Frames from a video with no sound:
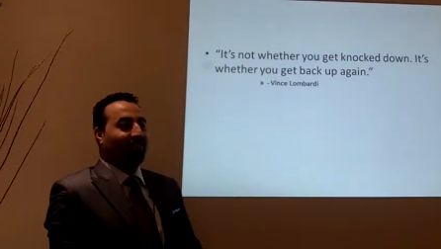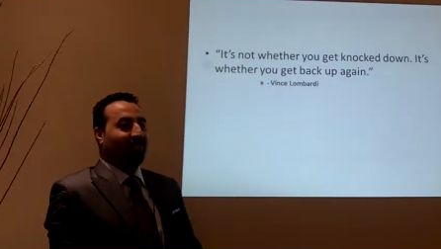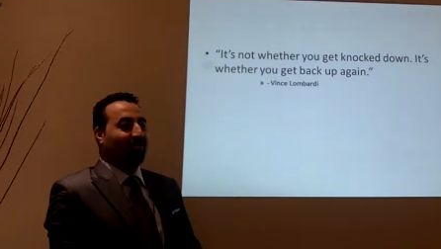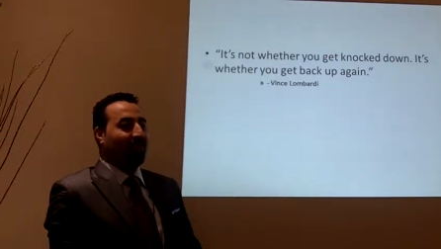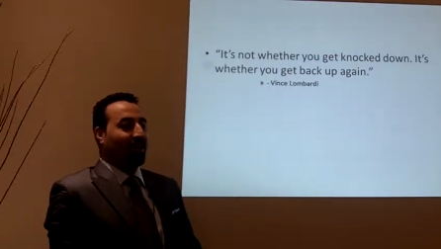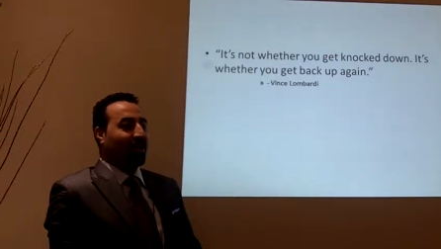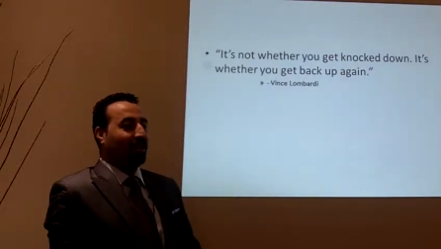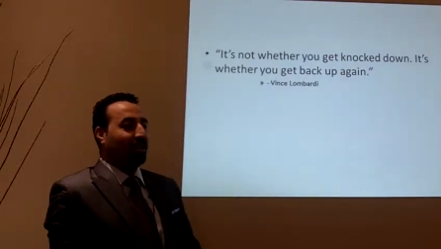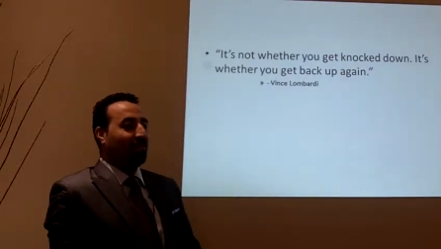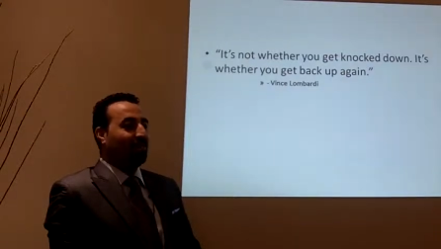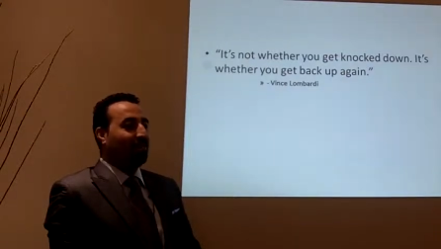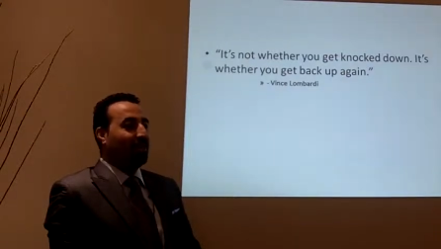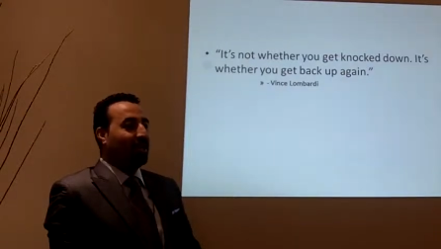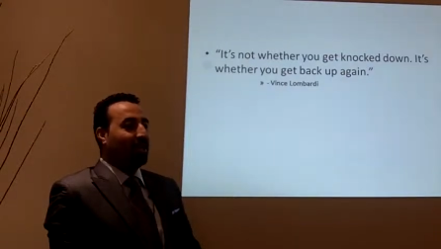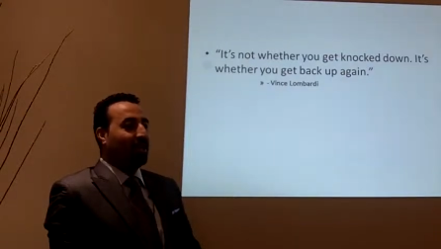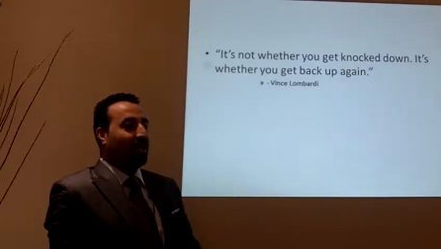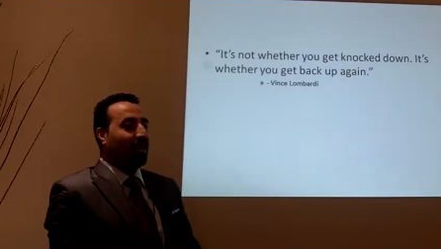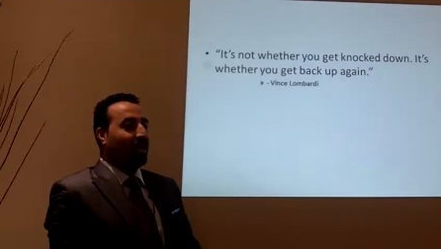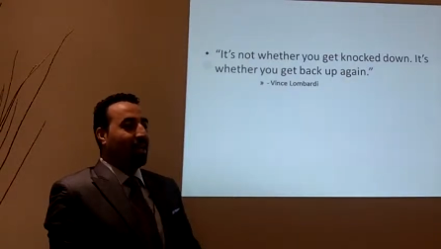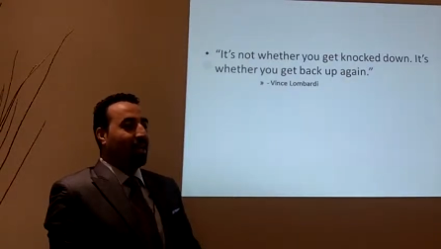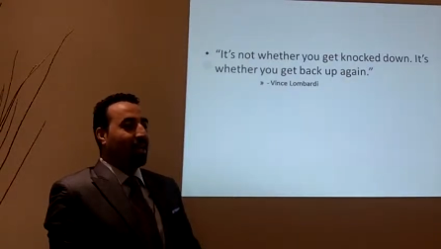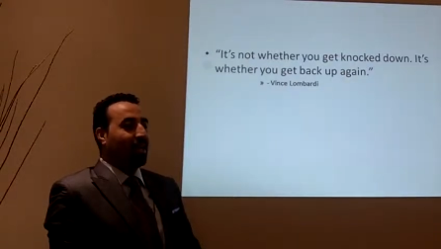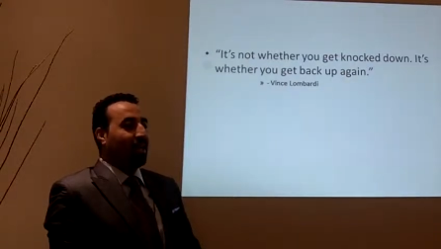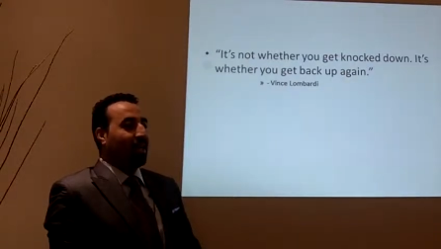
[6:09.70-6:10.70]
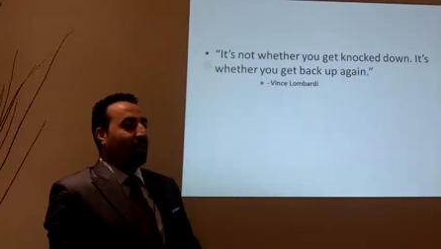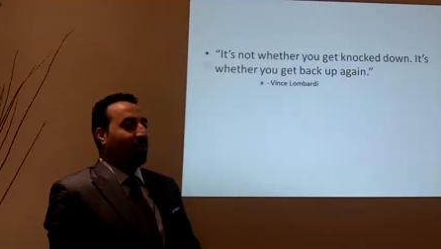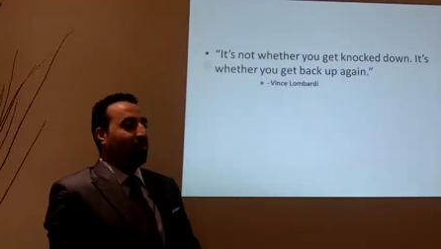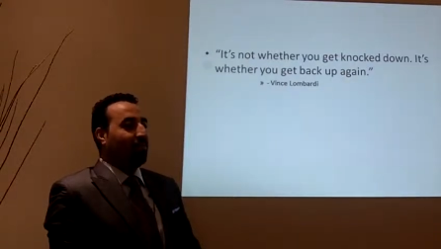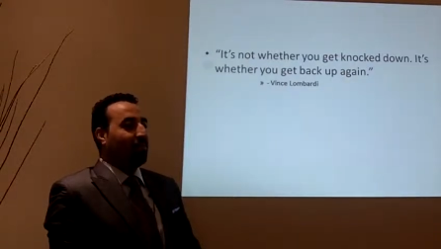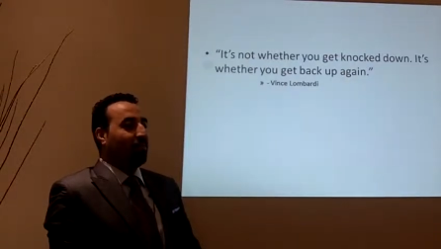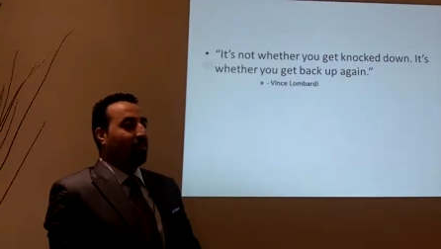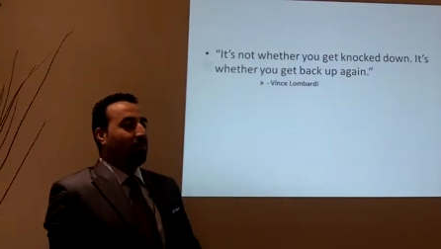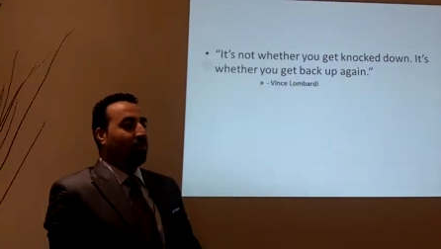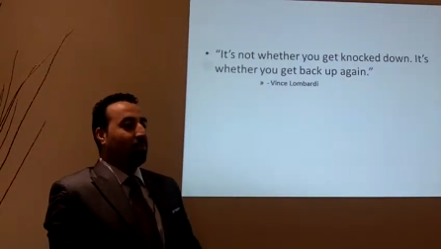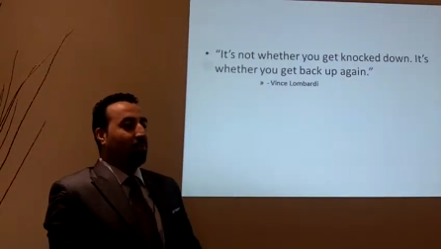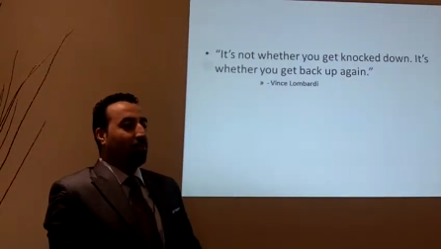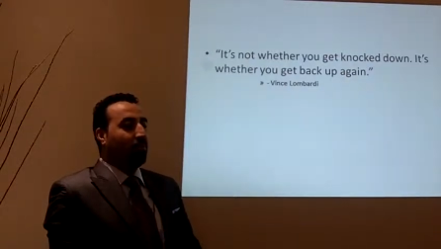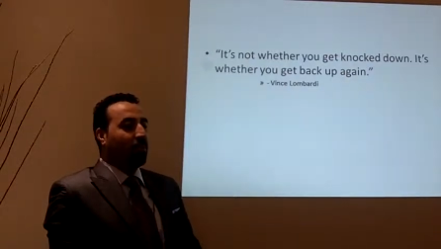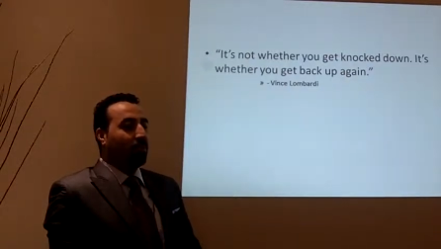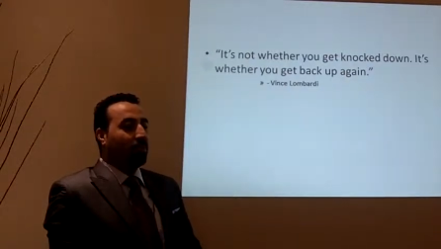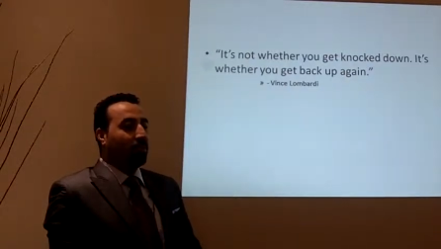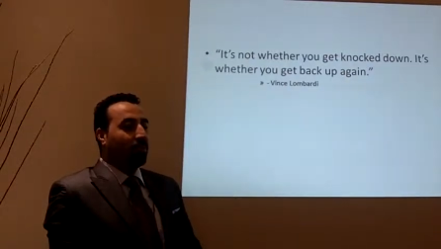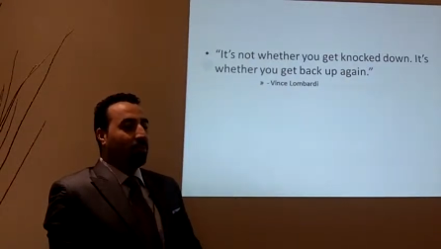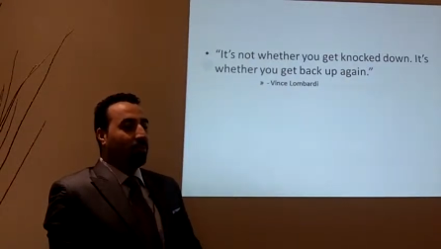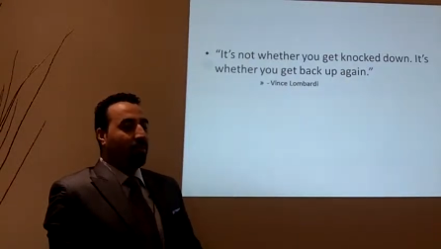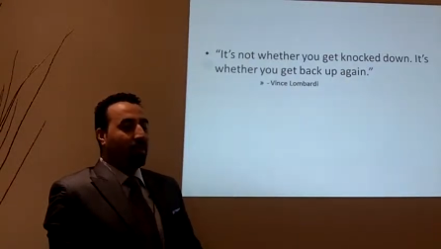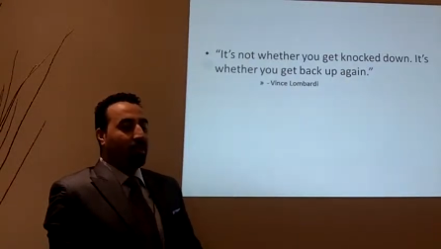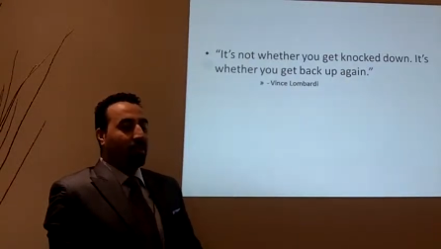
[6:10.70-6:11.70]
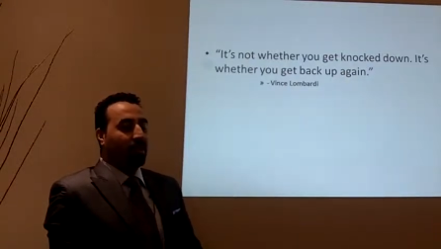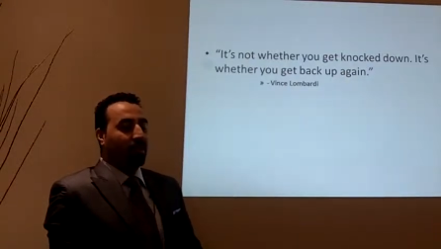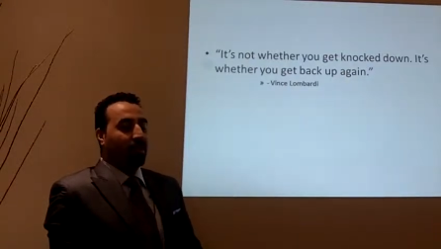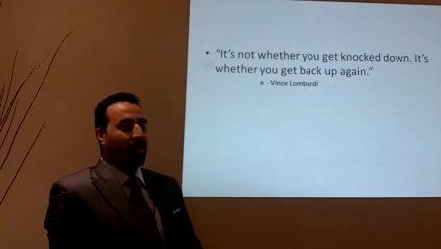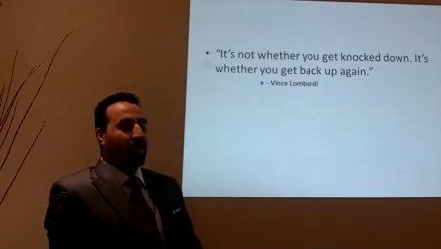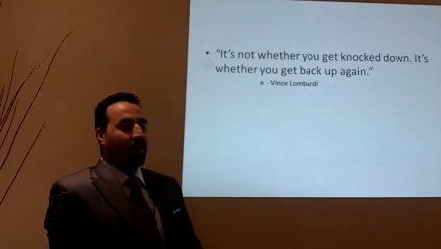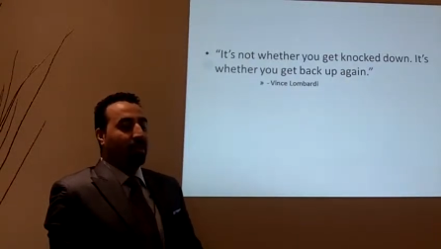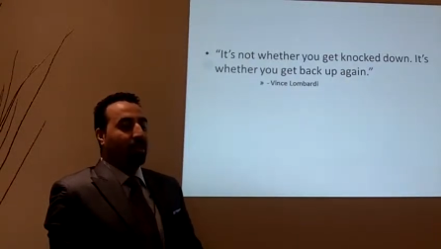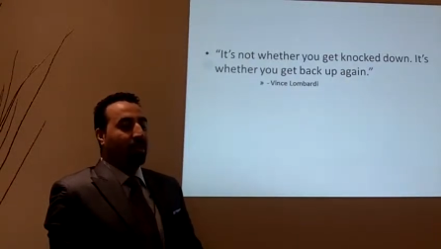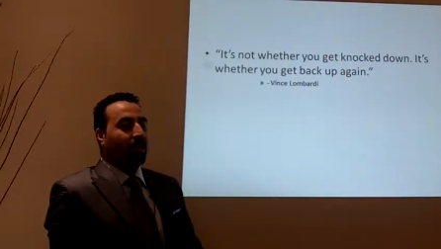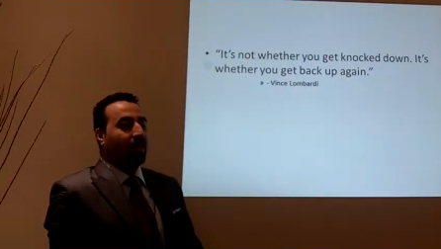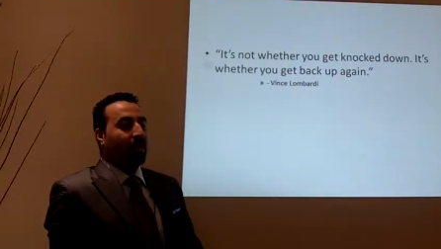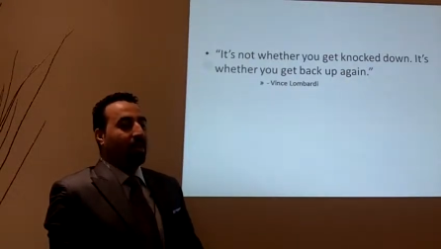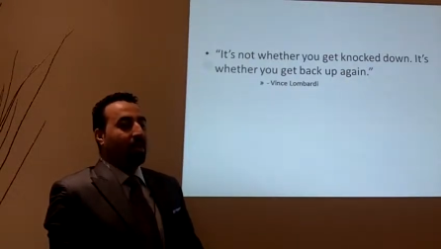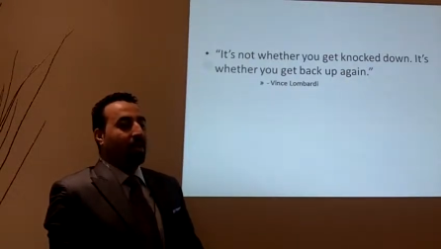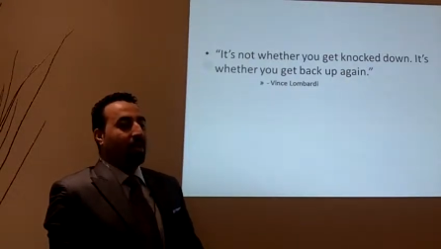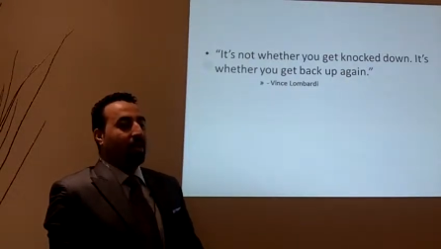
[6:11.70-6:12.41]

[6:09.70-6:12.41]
case might be if you're motivated